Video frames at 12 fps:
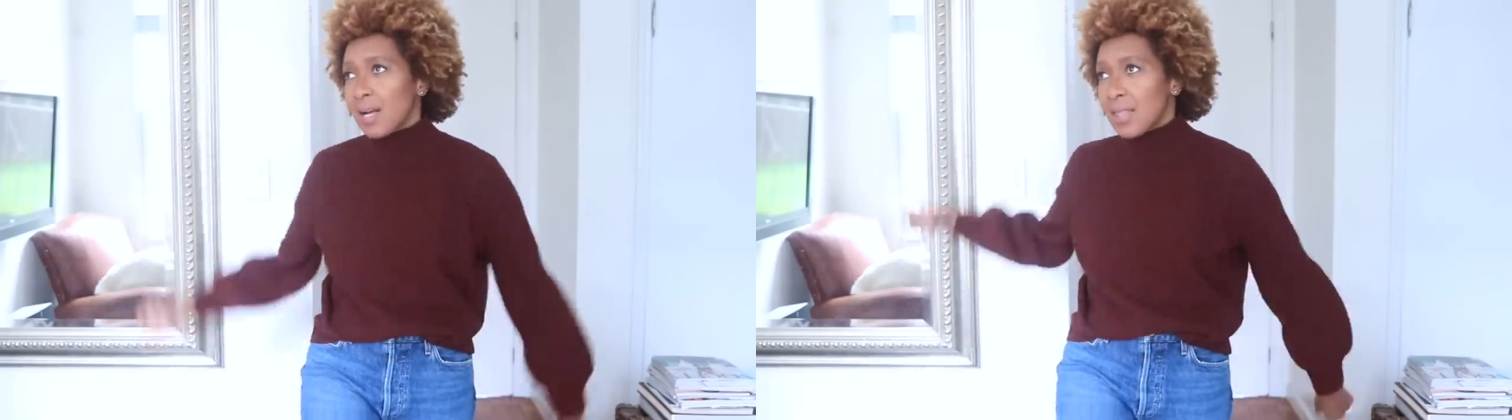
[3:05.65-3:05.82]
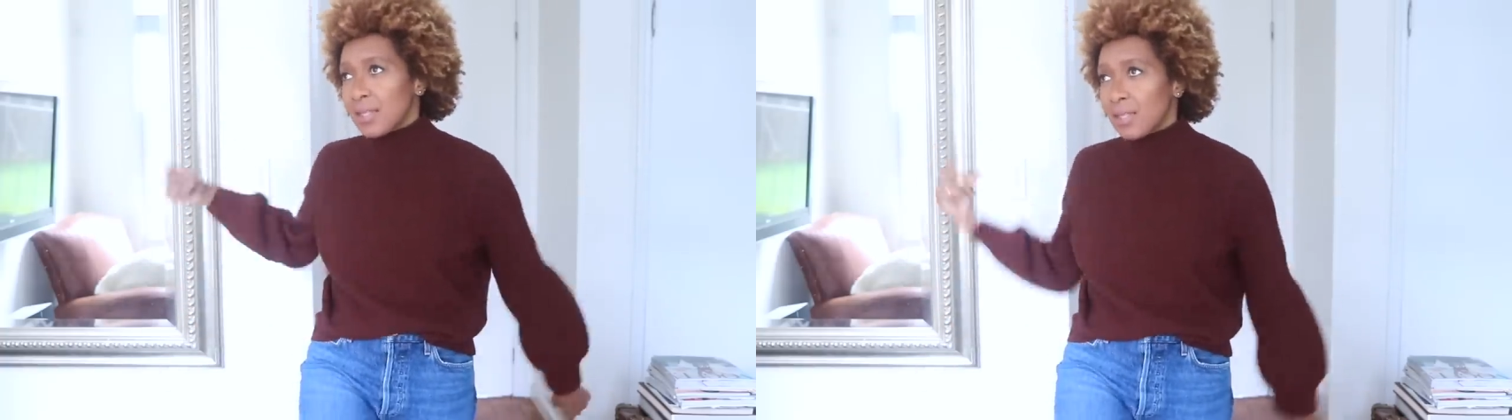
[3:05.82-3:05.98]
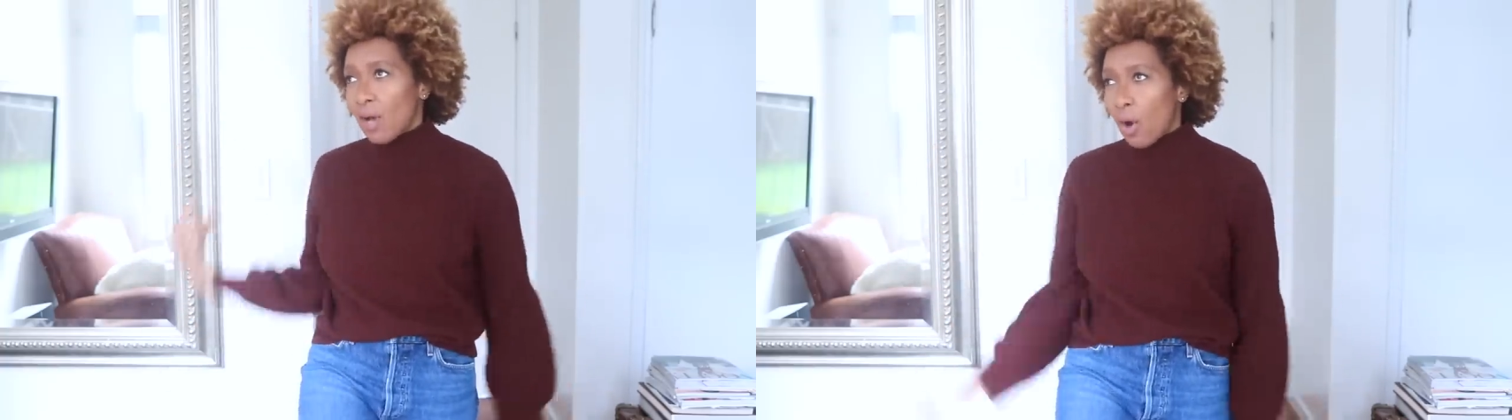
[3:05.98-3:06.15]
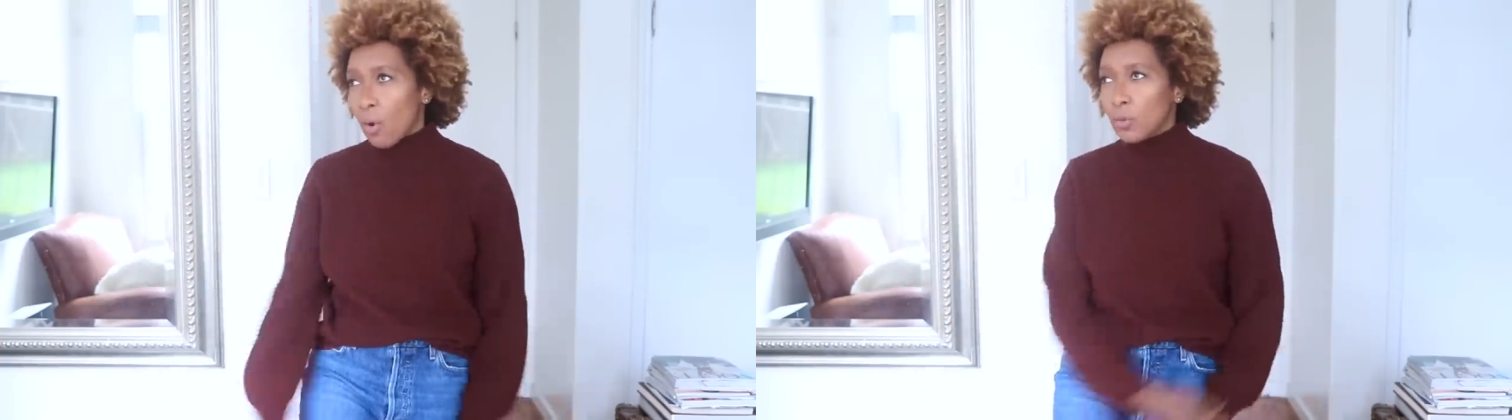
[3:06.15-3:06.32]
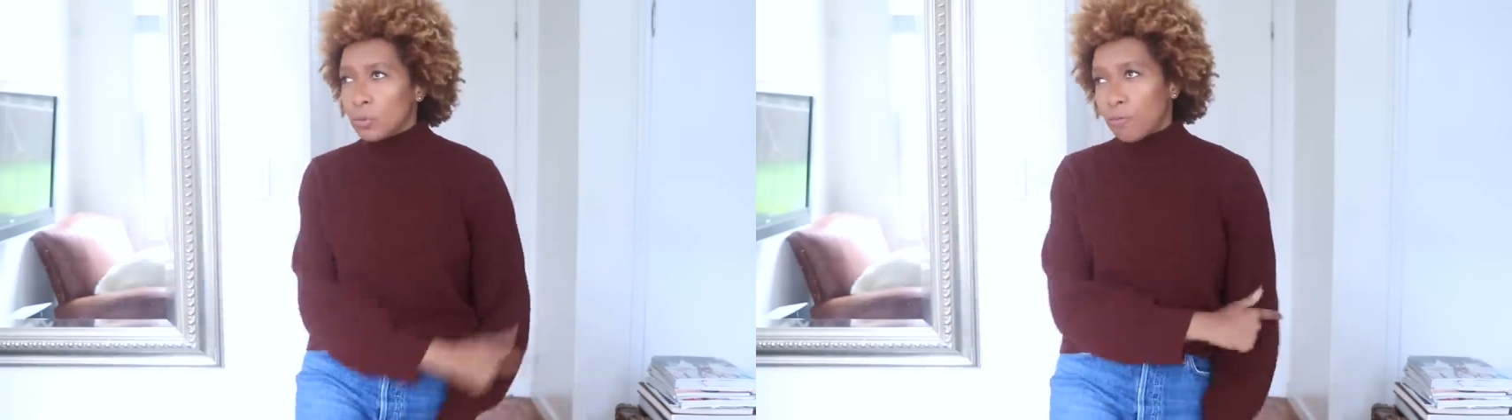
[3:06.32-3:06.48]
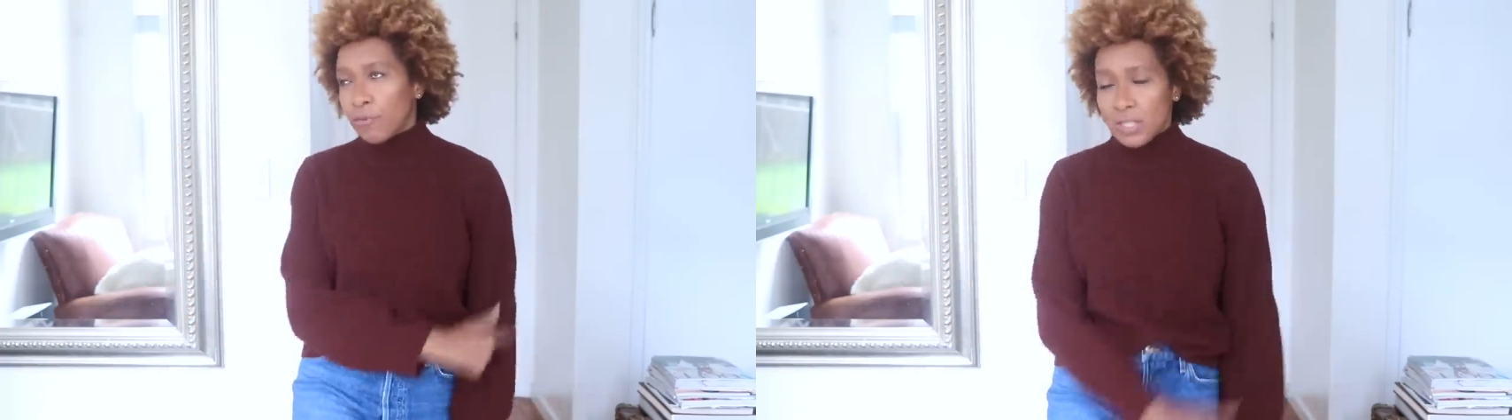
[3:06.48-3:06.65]
and an
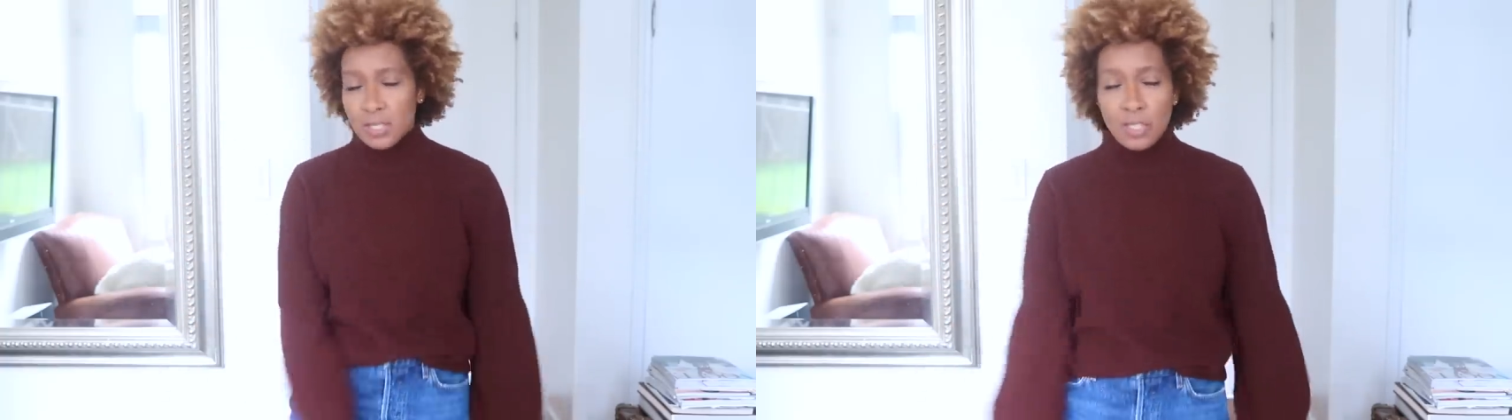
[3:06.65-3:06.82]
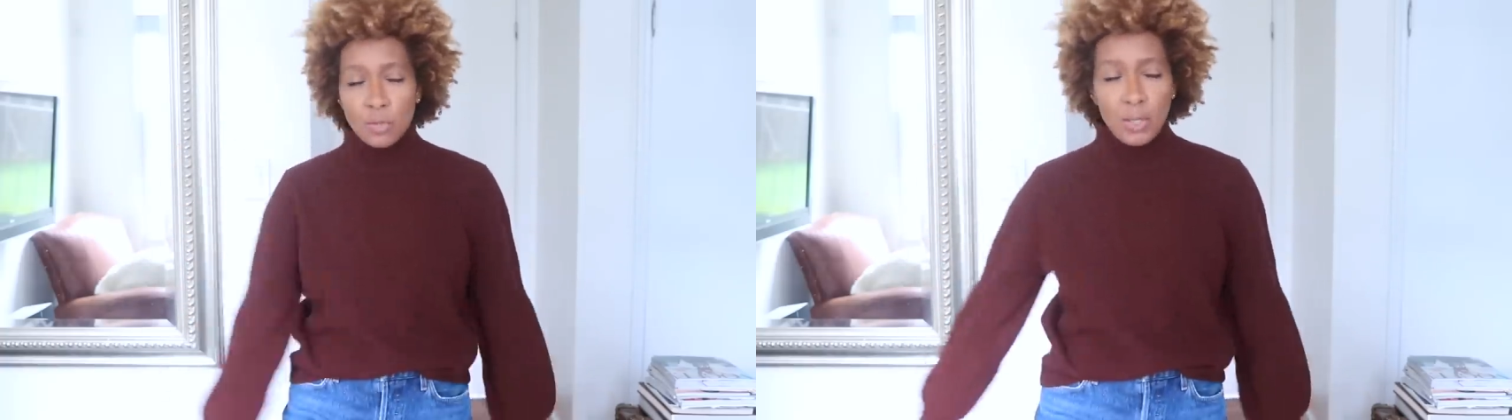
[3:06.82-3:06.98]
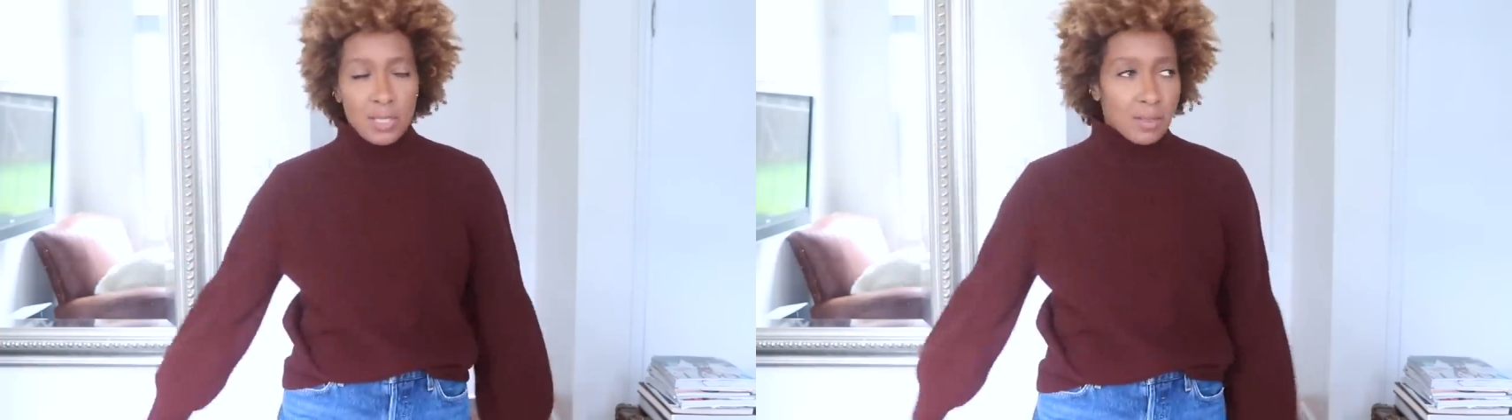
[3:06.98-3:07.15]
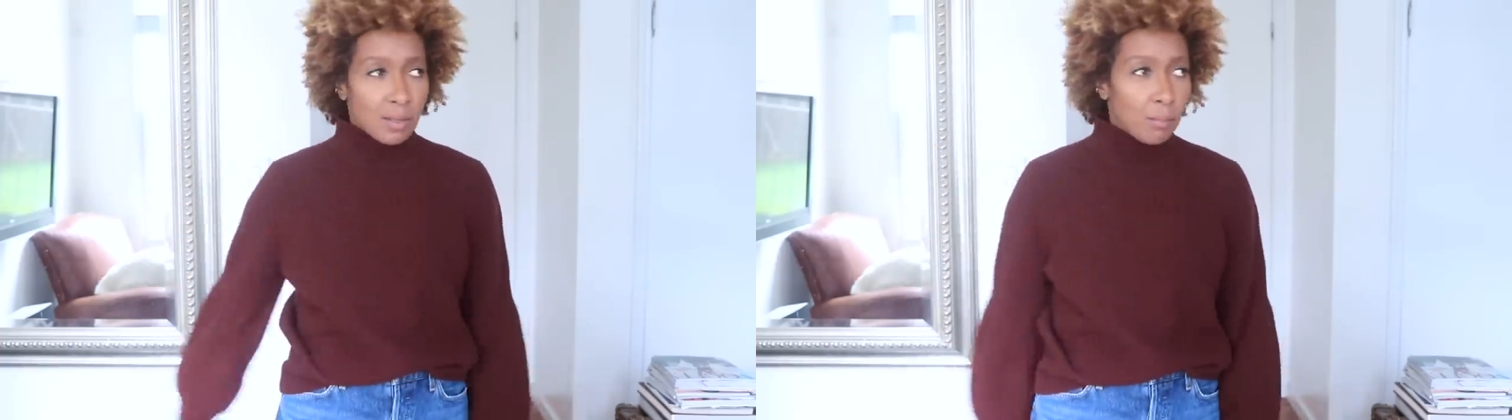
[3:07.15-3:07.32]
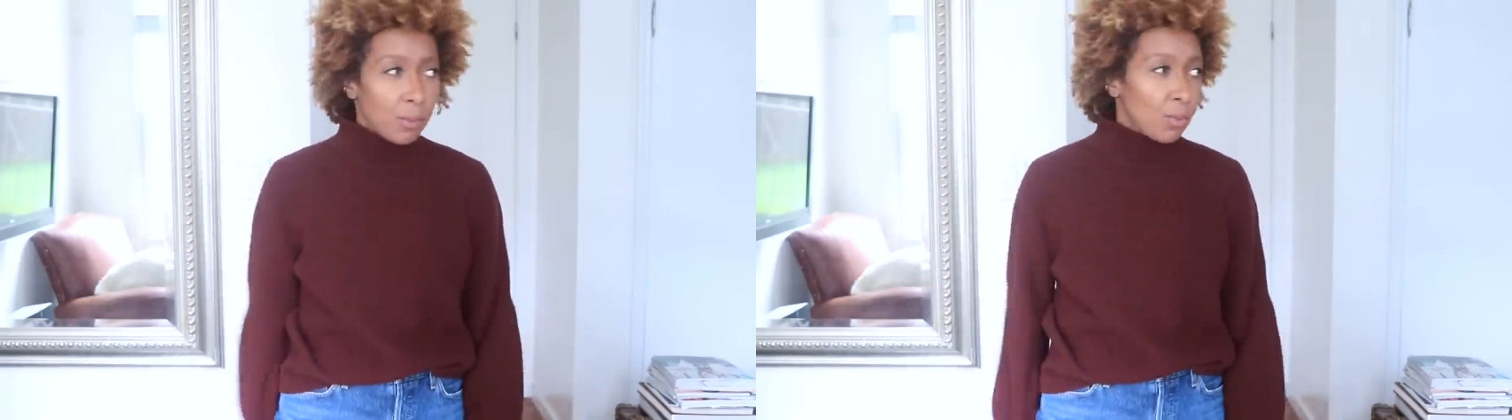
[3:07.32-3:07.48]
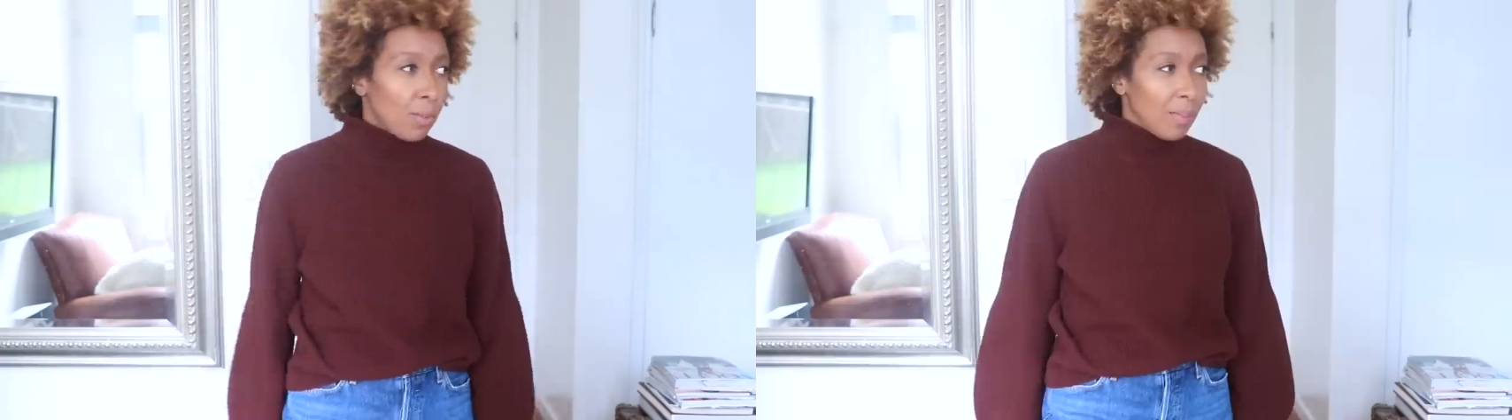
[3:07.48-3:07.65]
old vintage western boot.